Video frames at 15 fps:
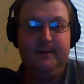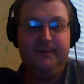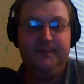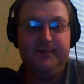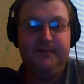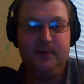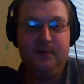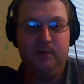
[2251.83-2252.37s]

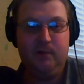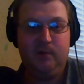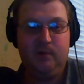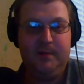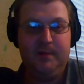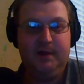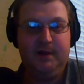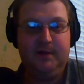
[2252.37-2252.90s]
So,
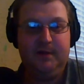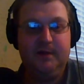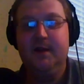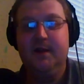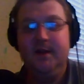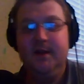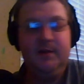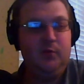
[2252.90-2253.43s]
I mean,
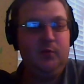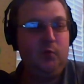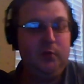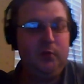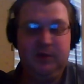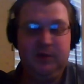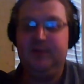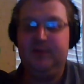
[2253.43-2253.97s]

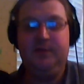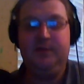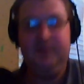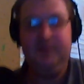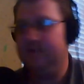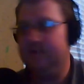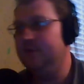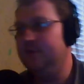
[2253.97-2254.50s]
the
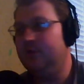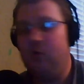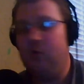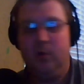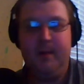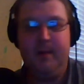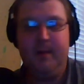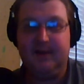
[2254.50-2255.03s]

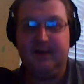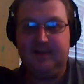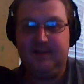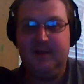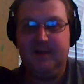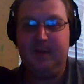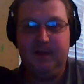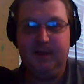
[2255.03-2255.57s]
quarterbacks
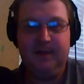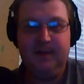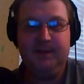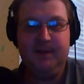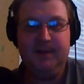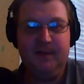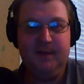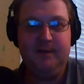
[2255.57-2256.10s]
typically in
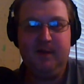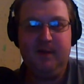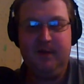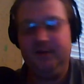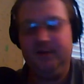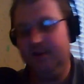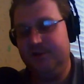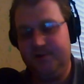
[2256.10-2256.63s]
the NFL,
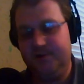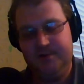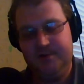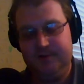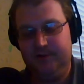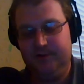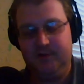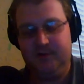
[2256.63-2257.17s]
unless you're,